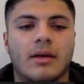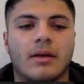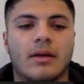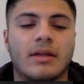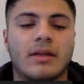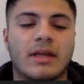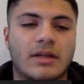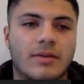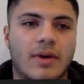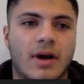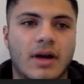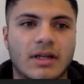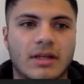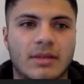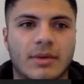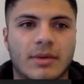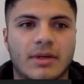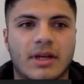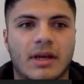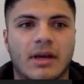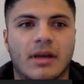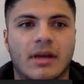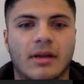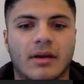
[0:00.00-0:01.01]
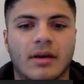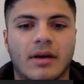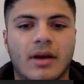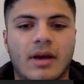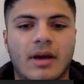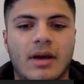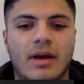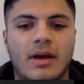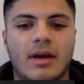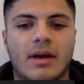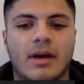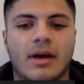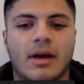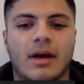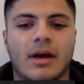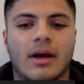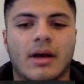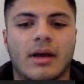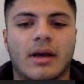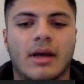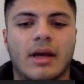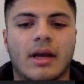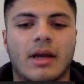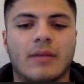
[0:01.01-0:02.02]
these rocks in particular,
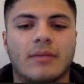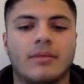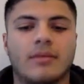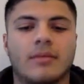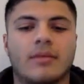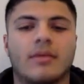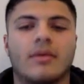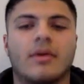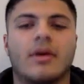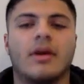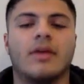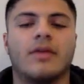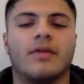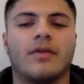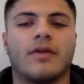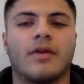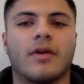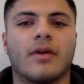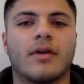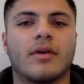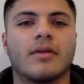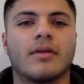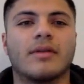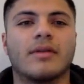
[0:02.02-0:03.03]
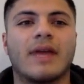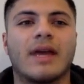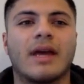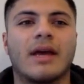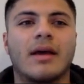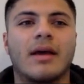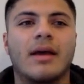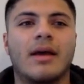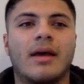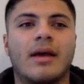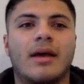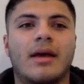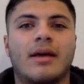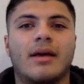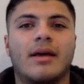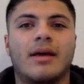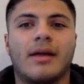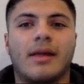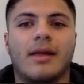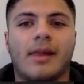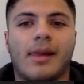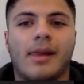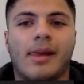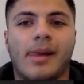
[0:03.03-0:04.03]
can infer that
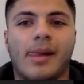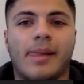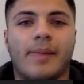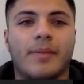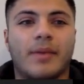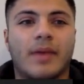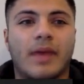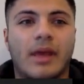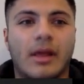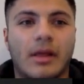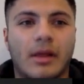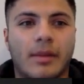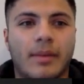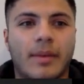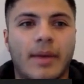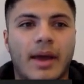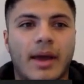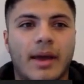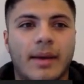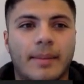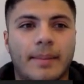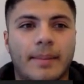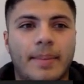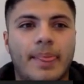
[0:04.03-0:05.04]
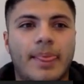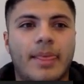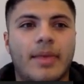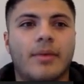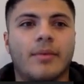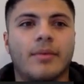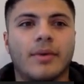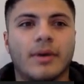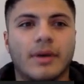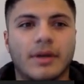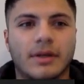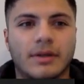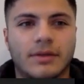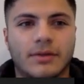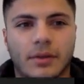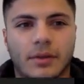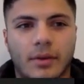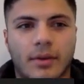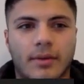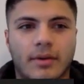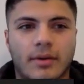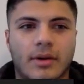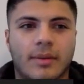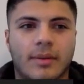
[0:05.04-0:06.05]
Kiholo Bay was
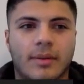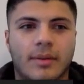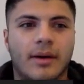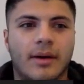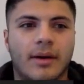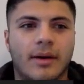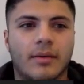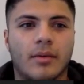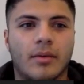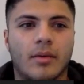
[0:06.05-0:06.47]
formed about